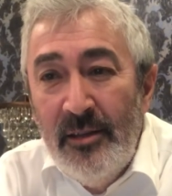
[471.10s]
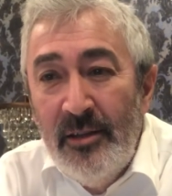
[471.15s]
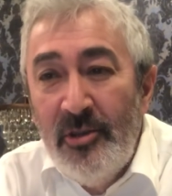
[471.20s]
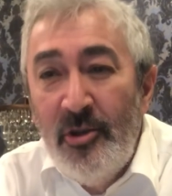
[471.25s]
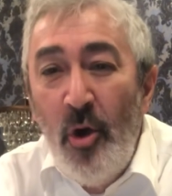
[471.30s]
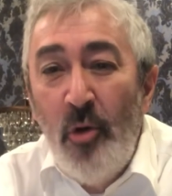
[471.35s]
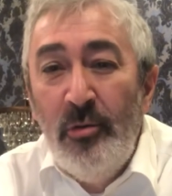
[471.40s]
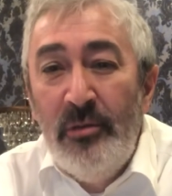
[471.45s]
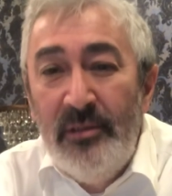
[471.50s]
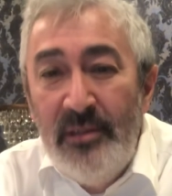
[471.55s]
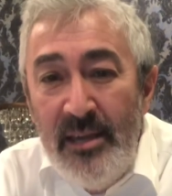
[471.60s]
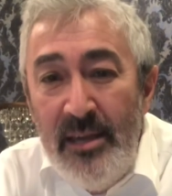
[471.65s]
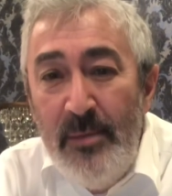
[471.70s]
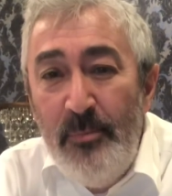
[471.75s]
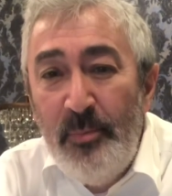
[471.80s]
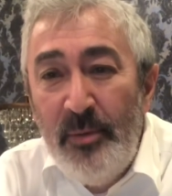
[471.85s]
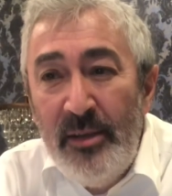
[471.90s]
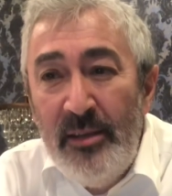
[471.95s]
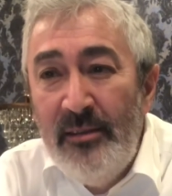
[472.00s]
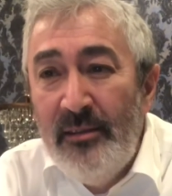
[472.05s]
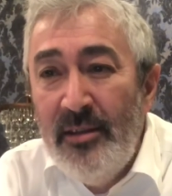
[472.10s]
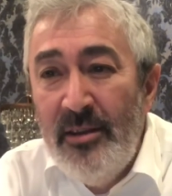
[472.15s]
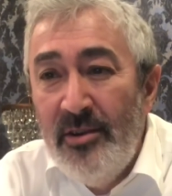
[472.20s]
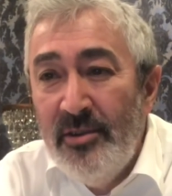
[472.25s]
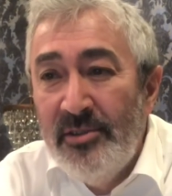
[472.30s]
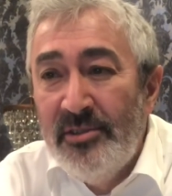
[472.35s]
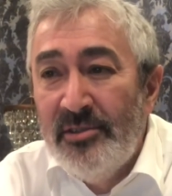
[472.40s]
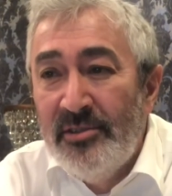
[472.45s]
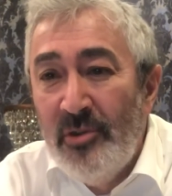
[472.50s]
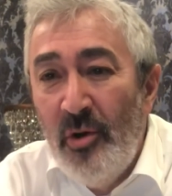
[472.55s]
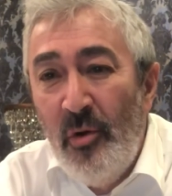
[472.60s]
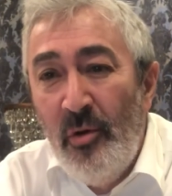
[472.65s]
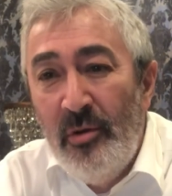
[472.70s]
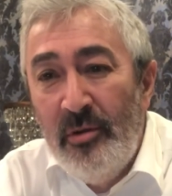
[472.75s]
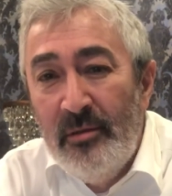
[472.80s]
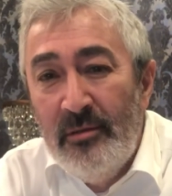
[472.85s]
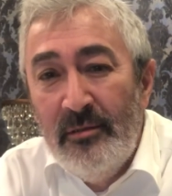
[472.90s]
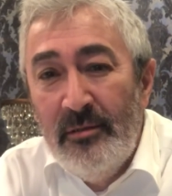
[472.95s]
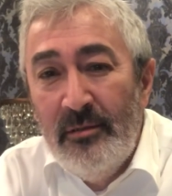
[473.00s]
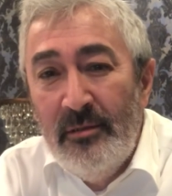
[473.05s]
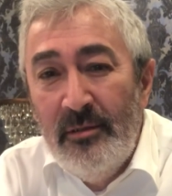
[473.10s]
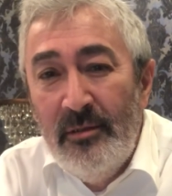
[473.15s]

go deep into your soul